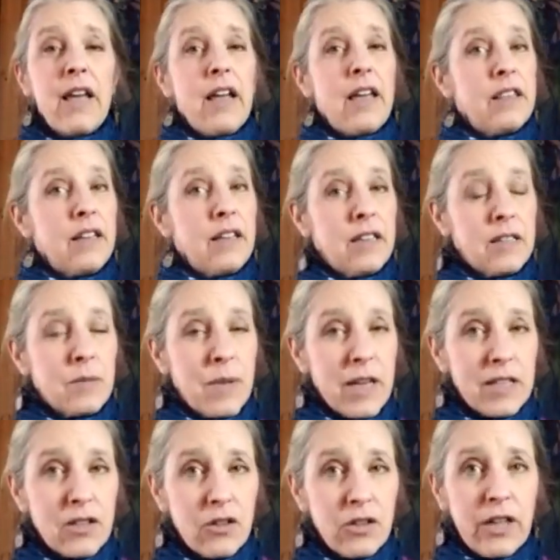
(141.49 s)
And then this
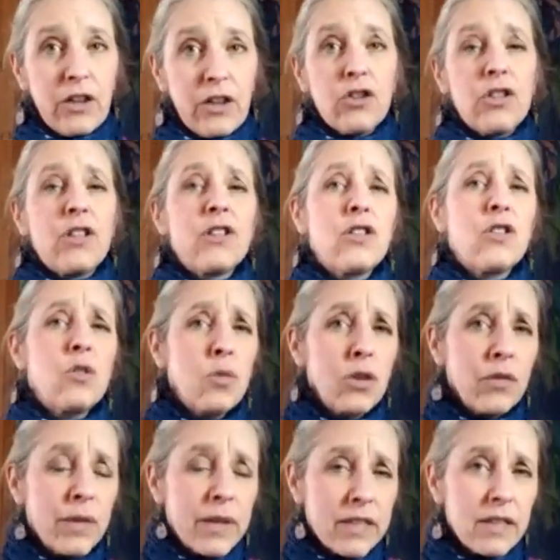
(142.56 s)
masculine energy that's a little
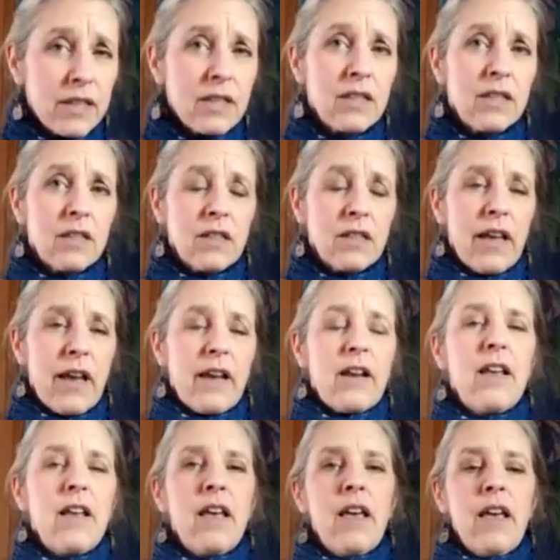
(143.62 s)
more resistant to that.